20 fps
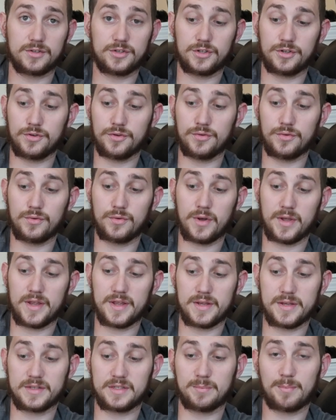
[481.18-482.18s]
to
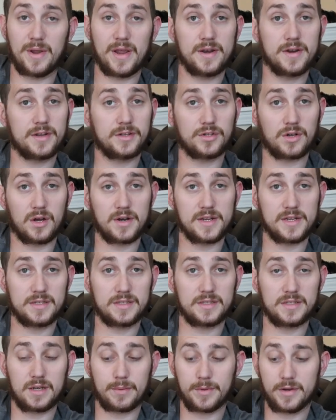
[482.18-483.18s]
his bandage on his
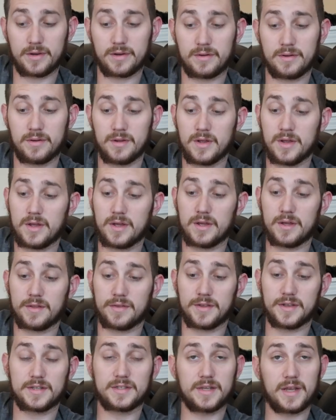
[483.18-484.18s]
stomach.
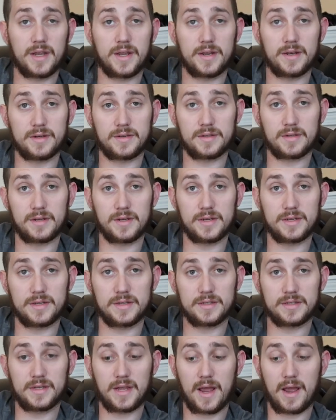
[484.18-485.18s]
This end
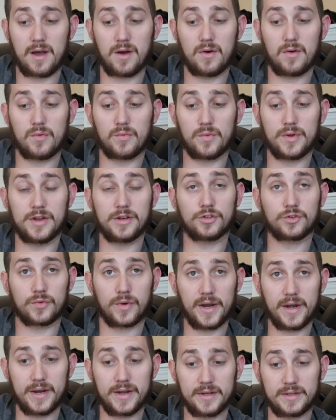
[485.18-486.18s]
is how we
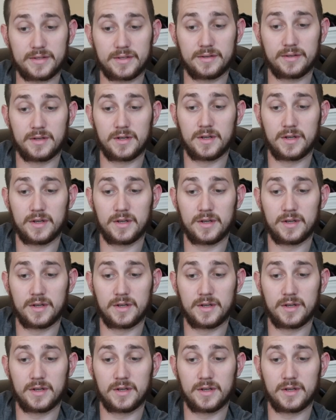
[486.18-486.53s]
drain it,